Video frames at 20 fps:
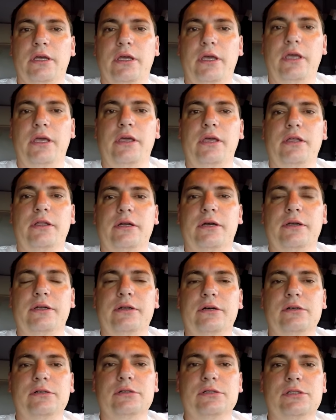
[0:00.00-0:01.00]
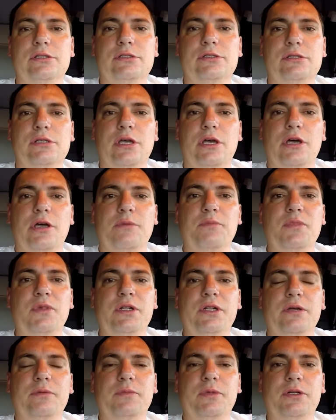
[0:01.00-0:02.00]
And I know it's uh,
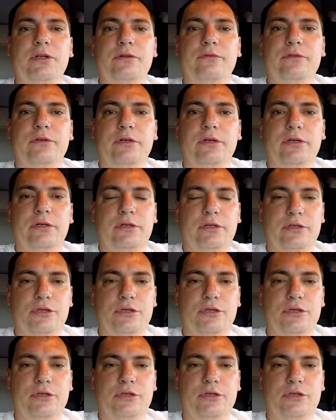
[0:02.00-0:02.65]
been a bit of a